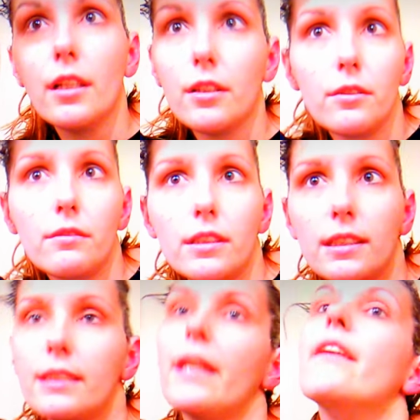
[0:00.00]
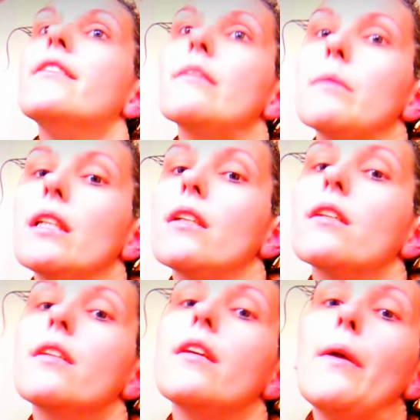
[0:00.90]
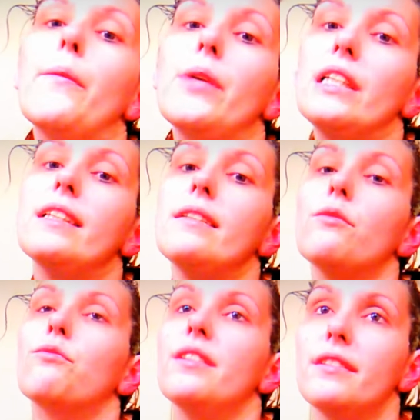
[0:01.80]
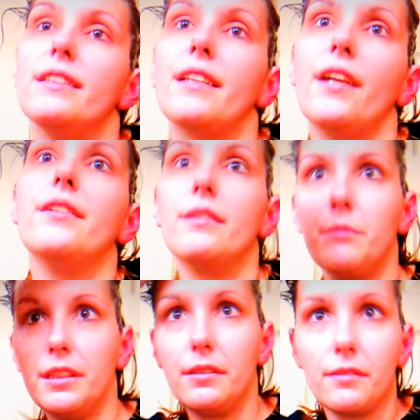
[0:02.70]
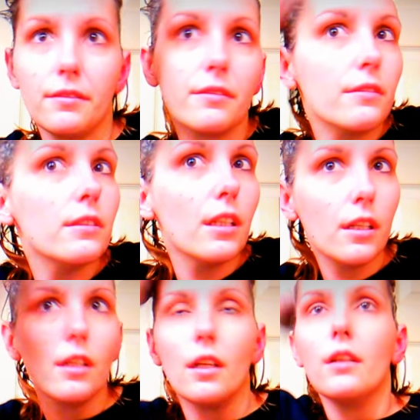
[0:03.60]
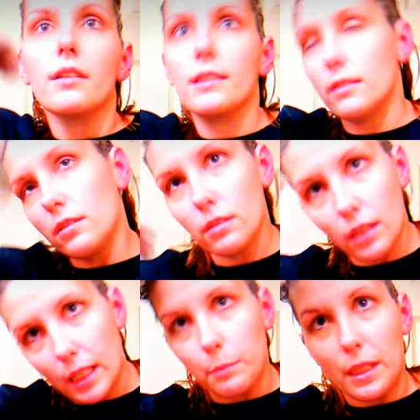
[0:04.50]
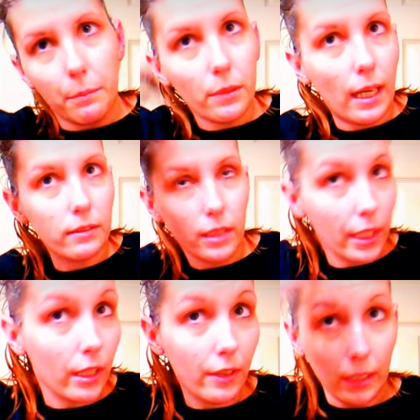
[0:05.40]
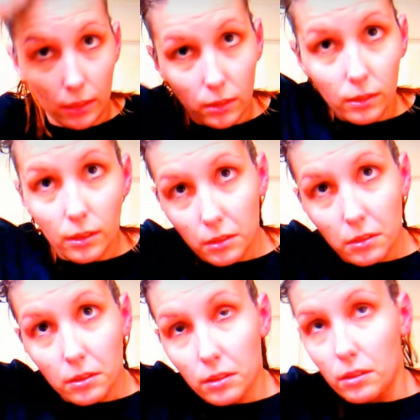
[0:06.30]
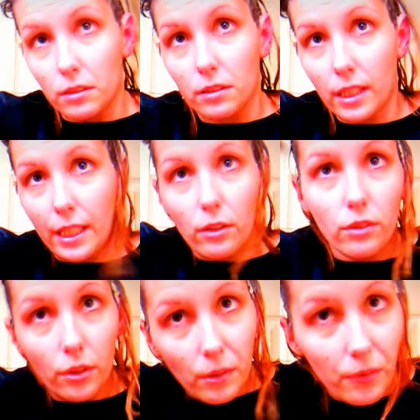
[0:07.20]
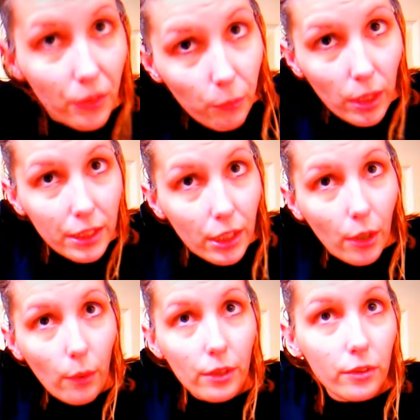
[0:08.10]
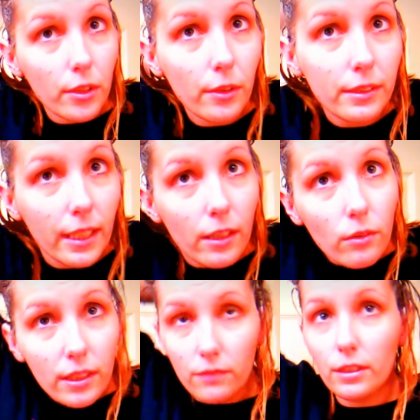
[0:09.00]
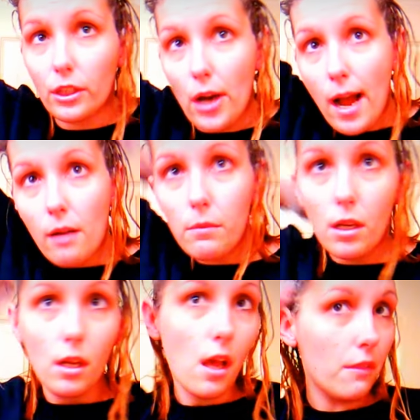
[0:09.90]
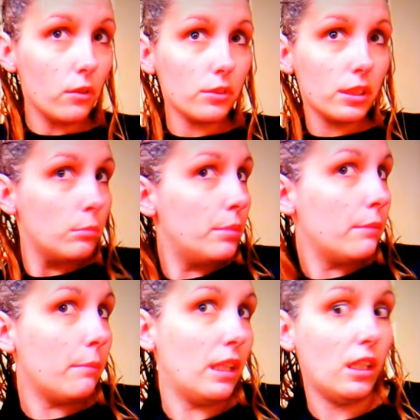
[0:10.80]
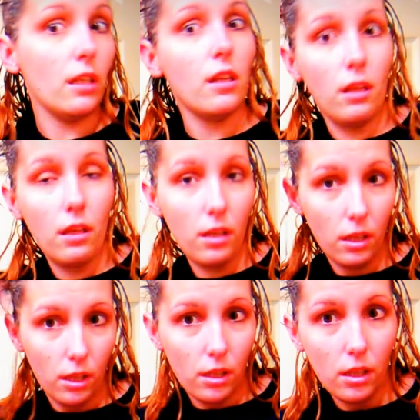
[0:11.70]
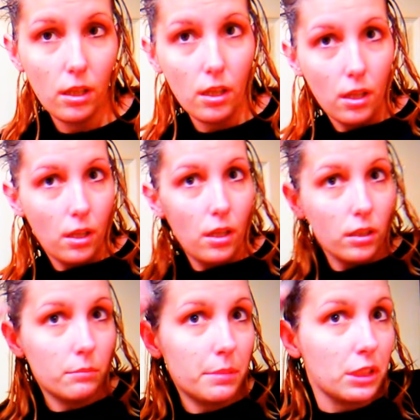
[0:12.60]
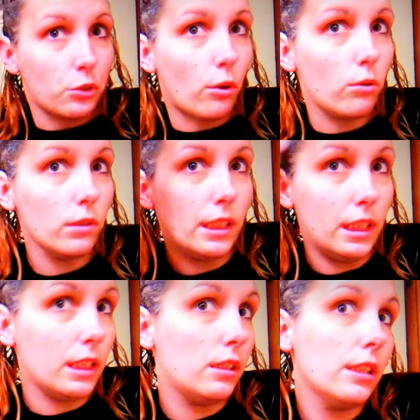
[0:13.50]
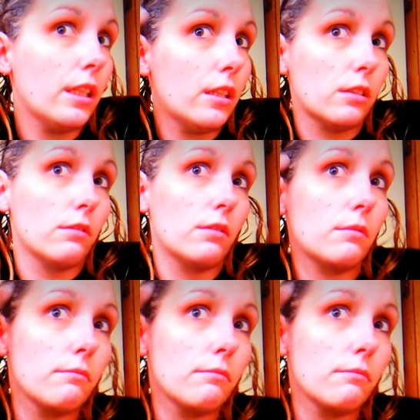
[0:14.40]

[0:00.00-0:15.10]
know, it scares me. It really, really scares me. Because there's a lot of people out there that they don't know what you're going through and they don't give a crap. And they'll just be mean and be trolly and, you know,